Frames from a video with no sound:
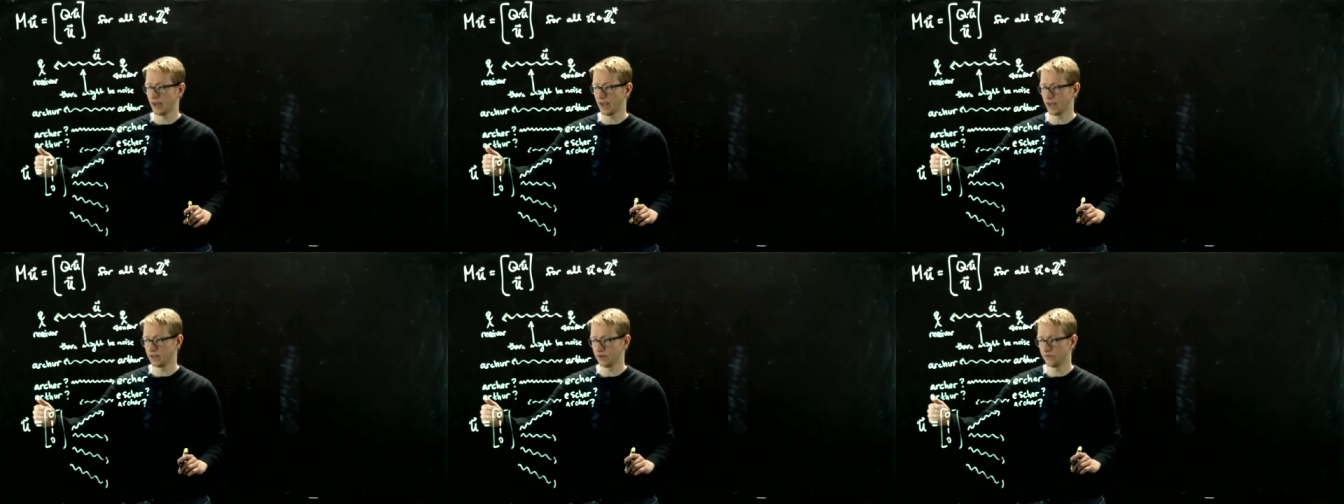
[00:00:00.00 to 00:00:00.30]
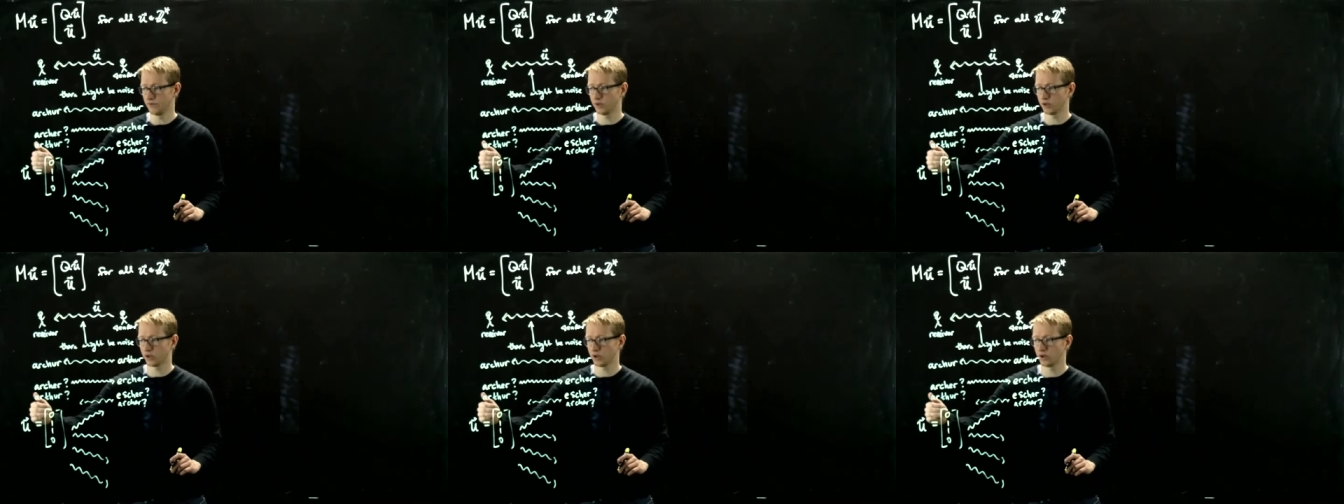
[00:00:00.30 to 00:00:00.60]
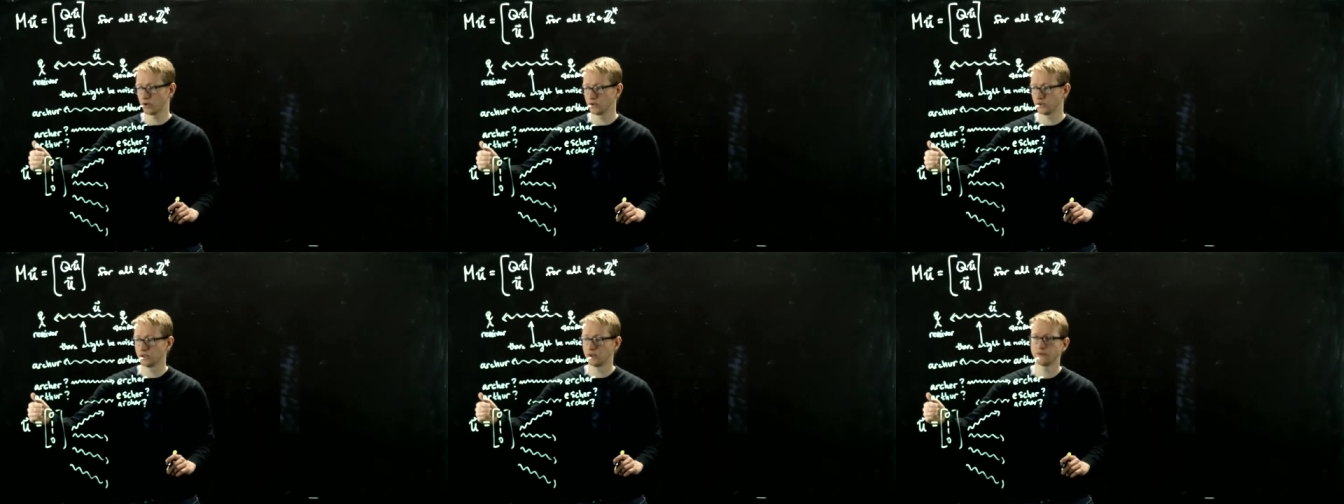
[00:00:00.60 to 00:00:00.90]
And if it
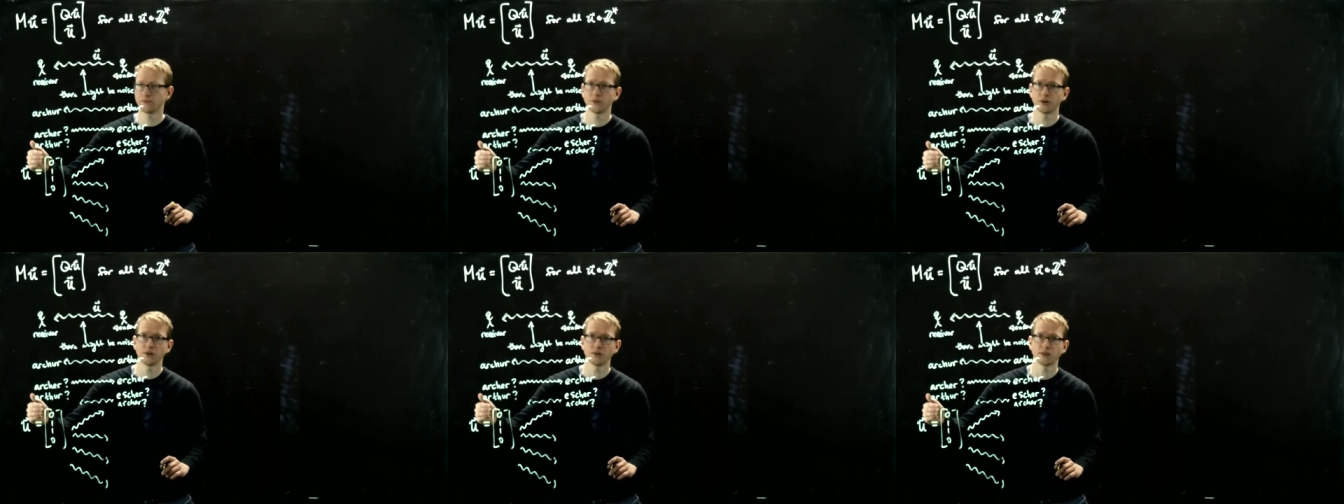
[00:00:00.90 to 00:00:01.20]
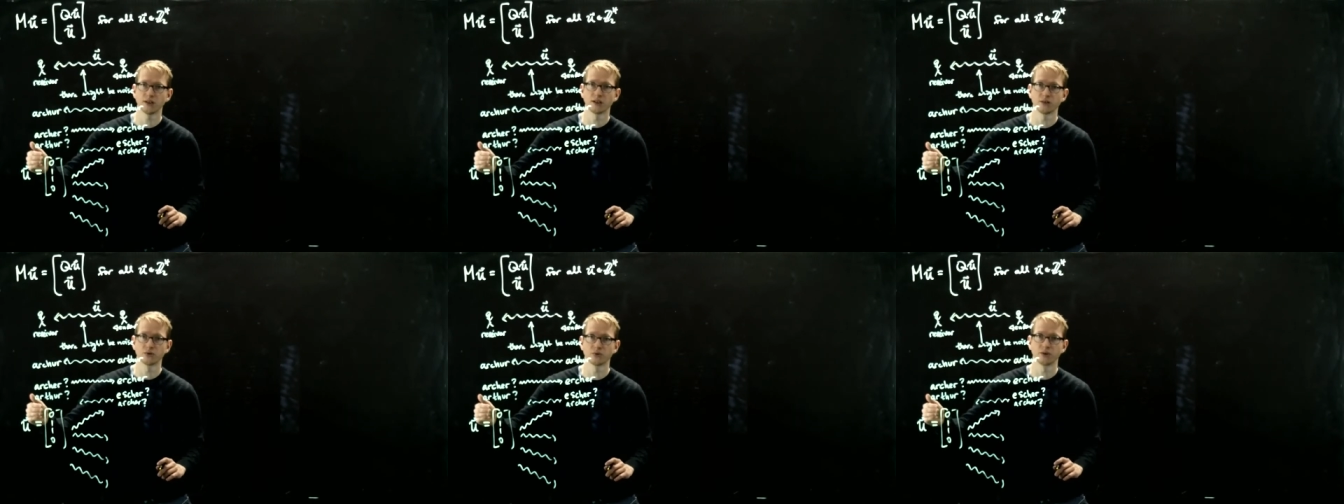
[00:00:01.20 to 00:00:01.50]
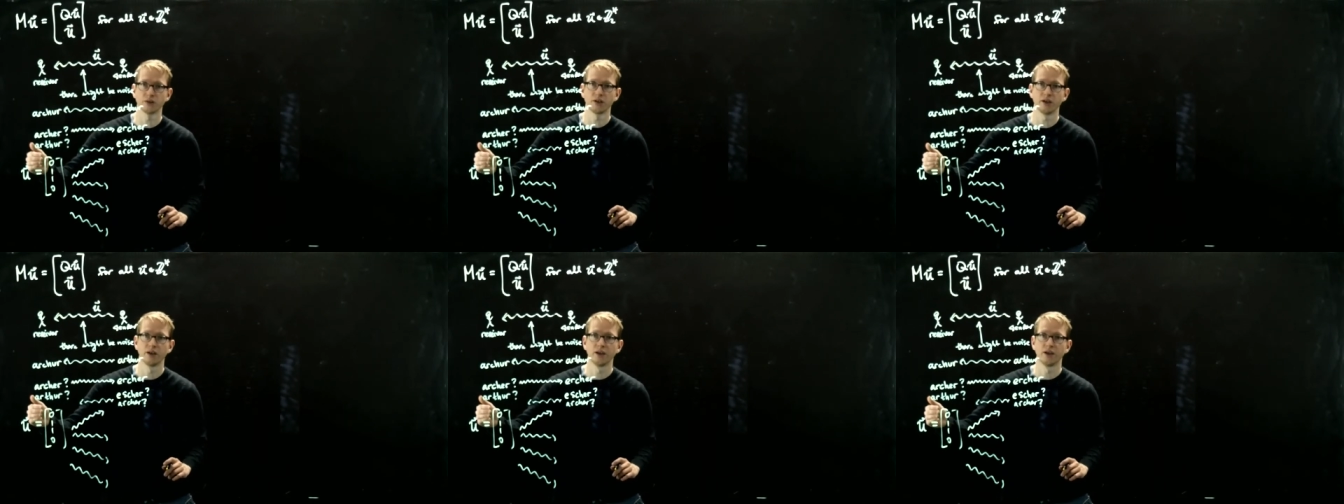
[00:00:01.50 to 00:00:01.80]
occurs in the first
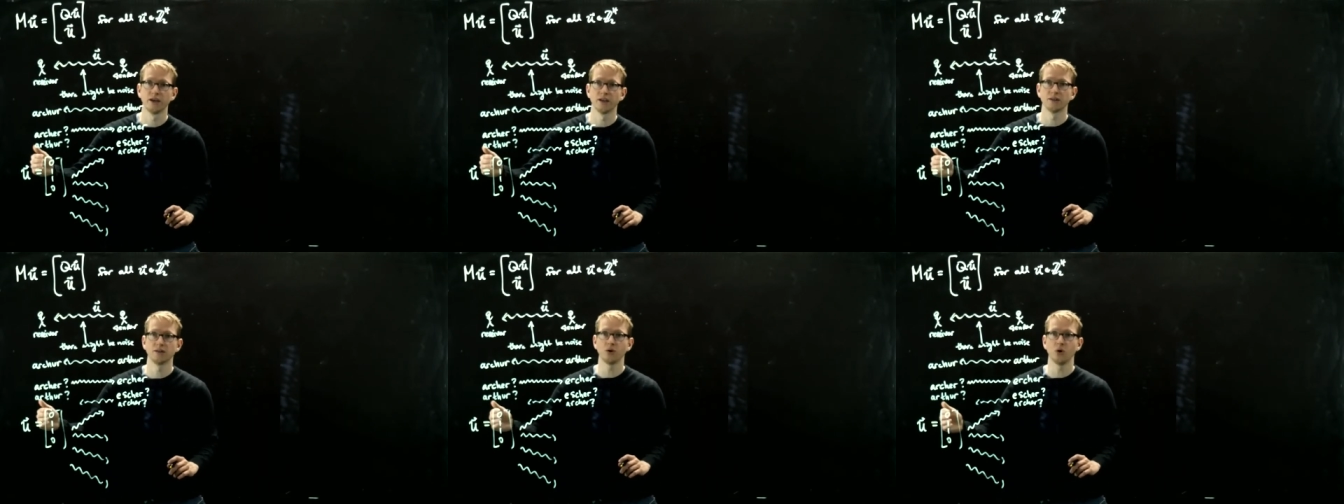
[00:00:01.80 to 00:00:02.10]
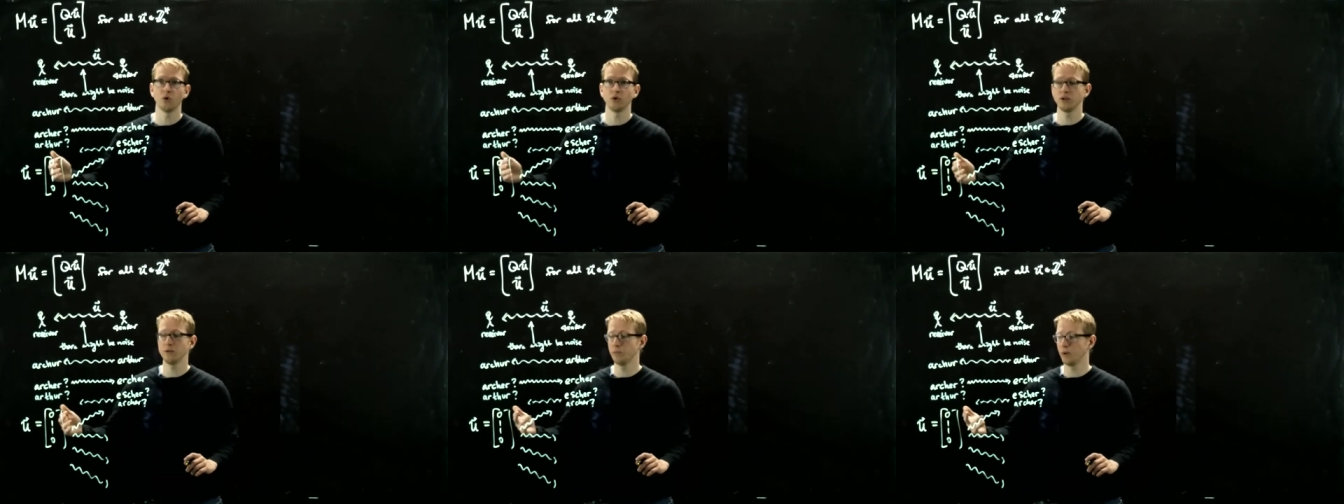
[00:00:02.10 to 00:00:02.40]
entry, The only